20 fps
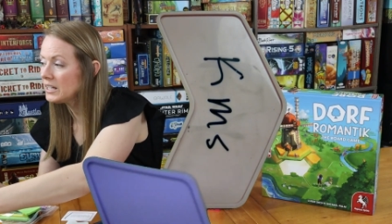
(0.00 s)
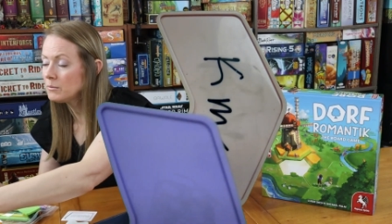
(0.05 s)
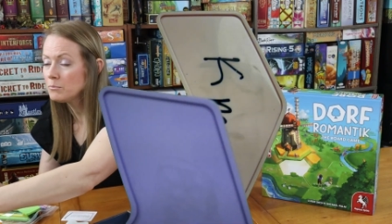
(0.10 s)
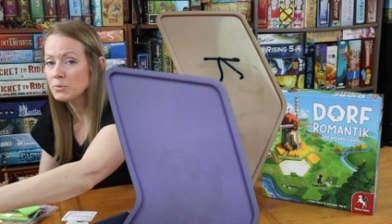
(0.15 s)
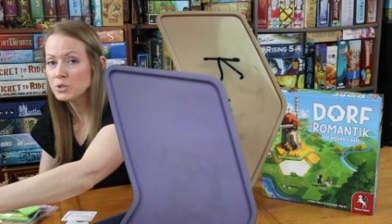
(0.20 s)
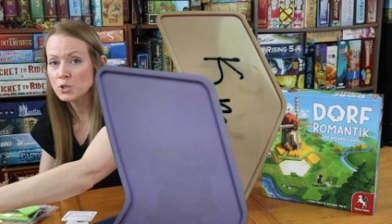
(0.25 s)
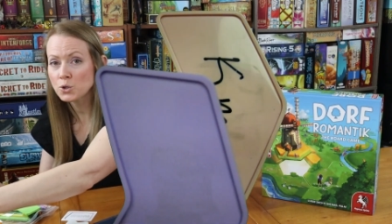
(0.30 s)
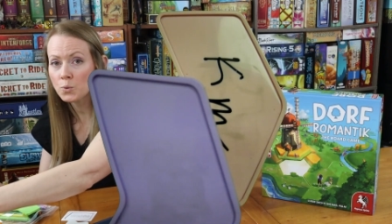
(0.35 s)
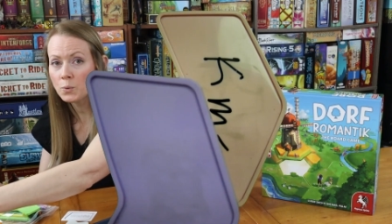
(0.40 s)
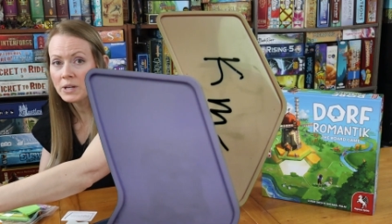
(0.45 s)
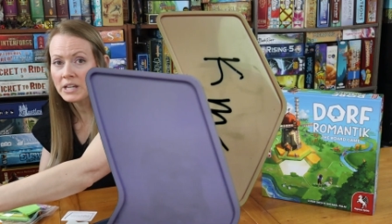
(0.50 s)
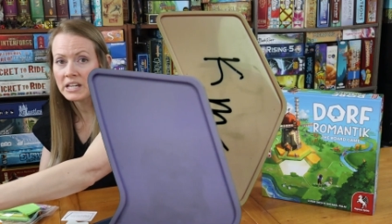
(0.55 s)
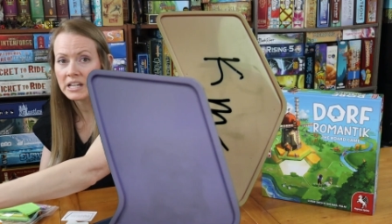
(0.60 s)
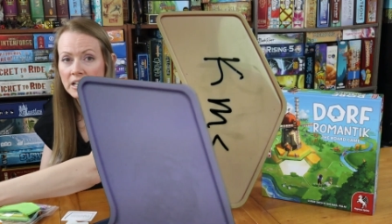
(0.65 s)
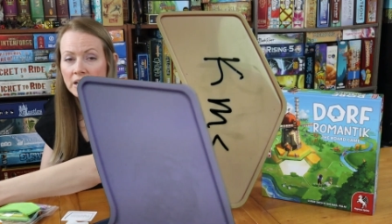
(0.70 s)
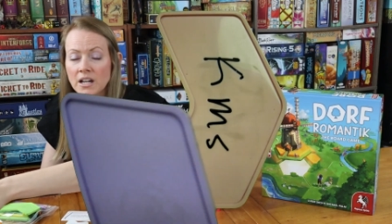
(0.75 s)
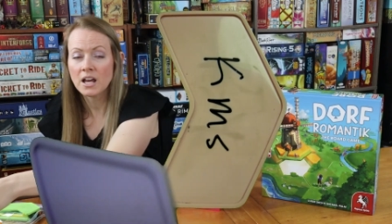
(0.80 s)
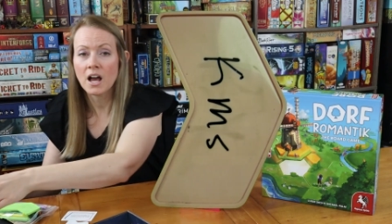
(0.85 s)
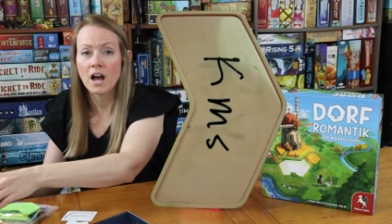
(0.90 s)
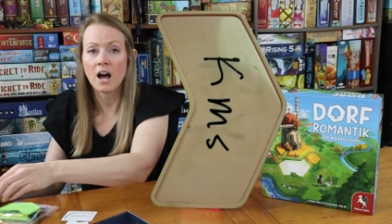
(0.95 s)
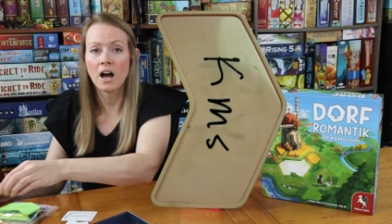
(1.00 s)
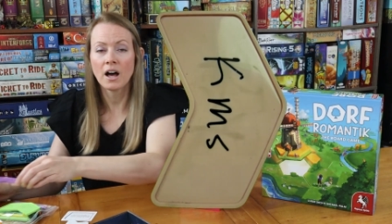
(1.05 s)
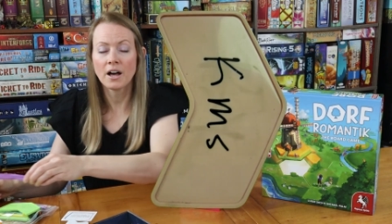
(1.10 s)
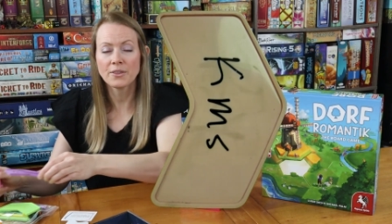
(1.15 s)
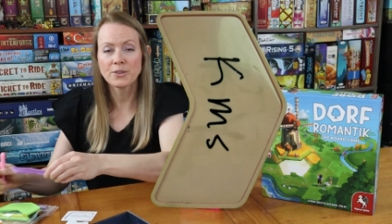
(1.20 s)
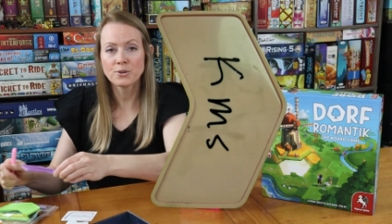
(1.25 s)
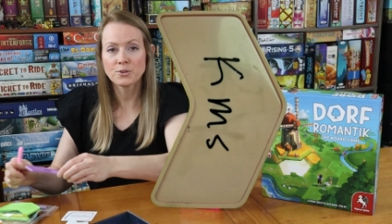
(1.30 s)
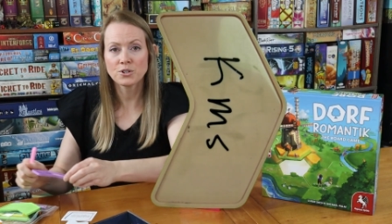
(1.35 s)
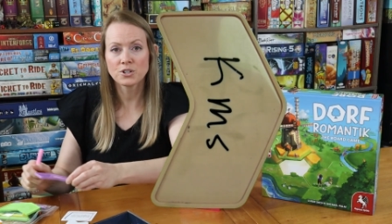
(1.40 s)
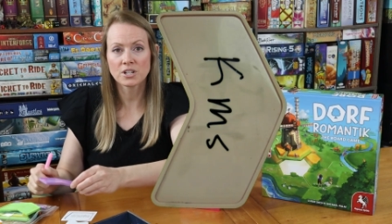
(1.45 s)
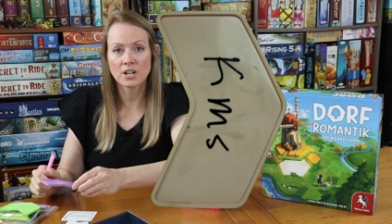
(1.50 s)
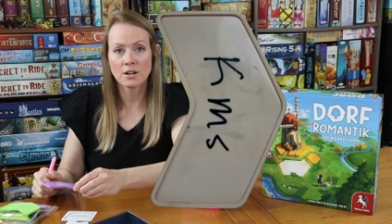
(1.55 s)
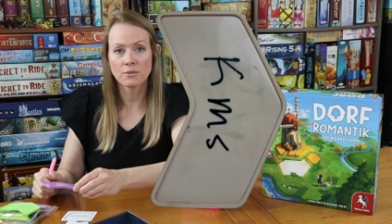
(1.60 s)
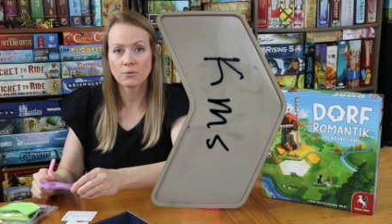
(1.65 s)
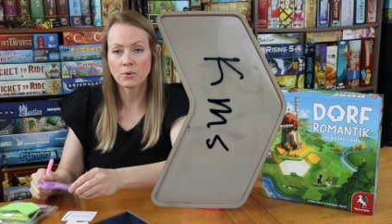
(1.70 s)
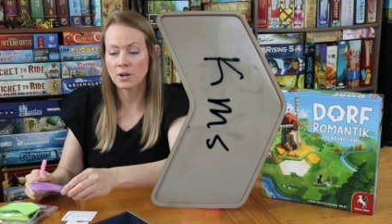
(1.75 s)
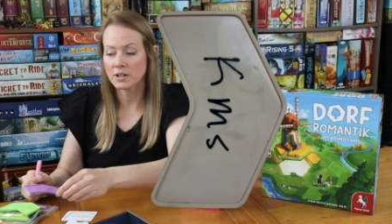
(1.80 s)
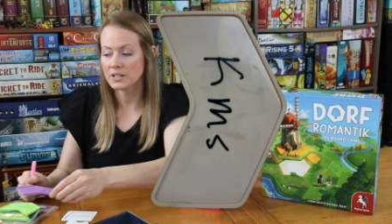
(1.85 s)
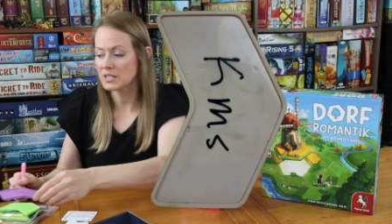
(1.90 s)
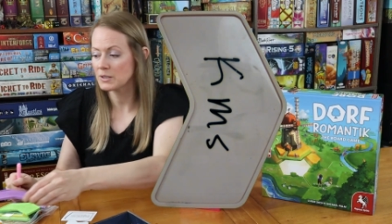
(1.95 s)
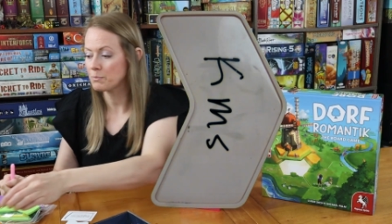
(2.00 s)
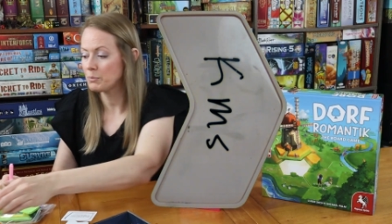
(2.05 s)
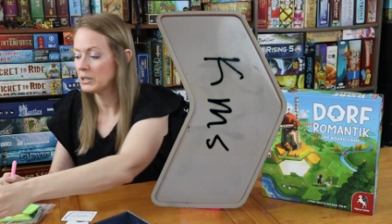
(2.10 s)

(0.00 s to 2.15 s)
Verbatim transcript: in between other chevrons